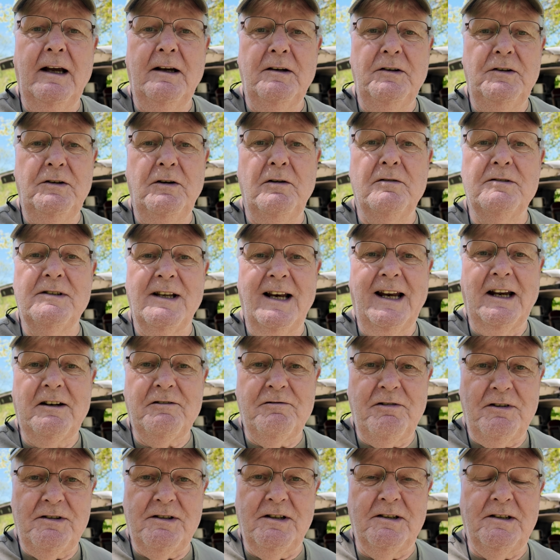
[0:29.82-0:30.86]
use
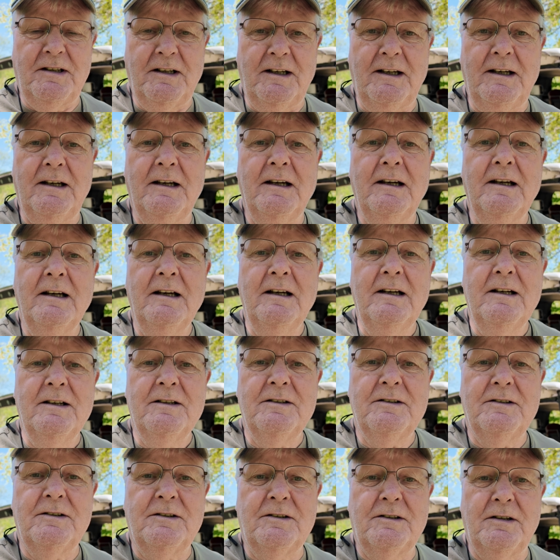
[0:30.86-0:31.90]
electricity
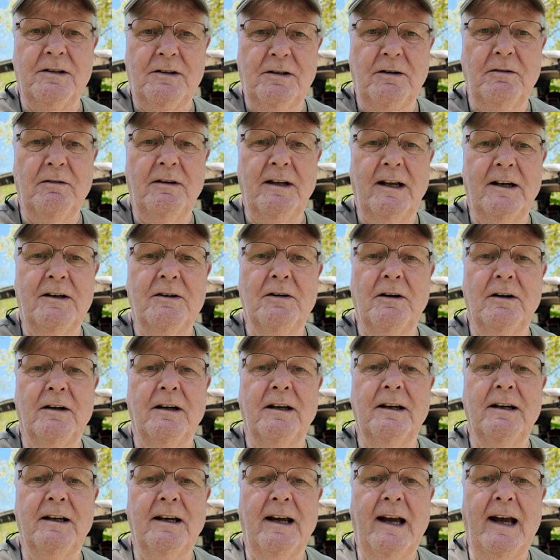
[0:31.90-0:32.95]
to do their
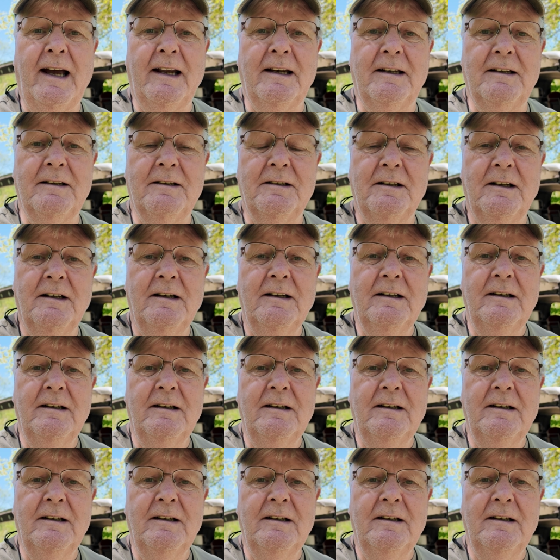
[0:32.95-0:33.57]
cooking and